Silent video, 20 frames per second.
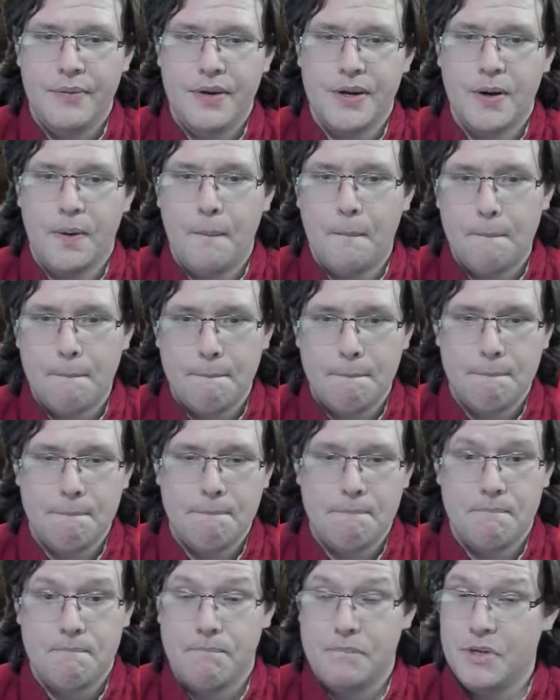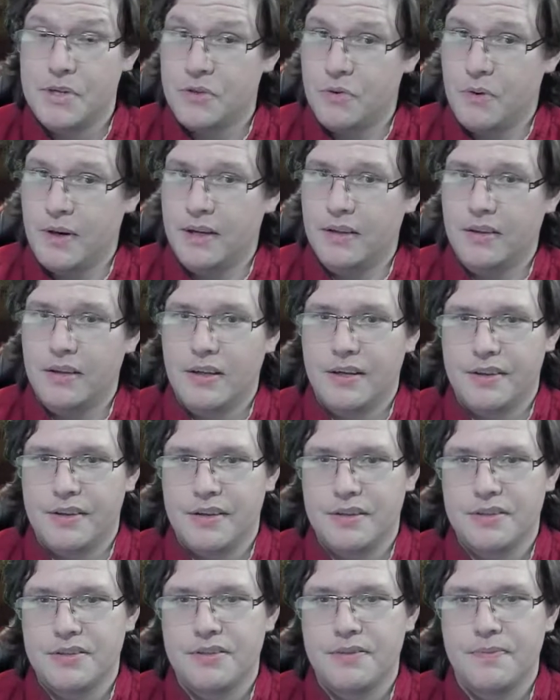here we go. There's quite a lot of
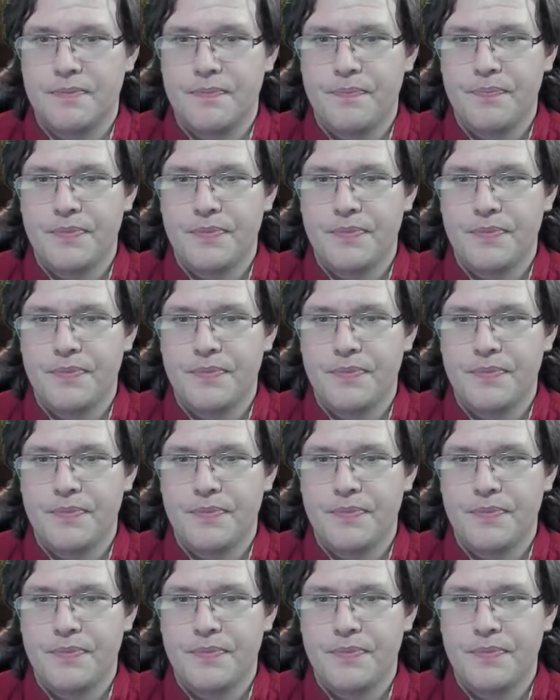these.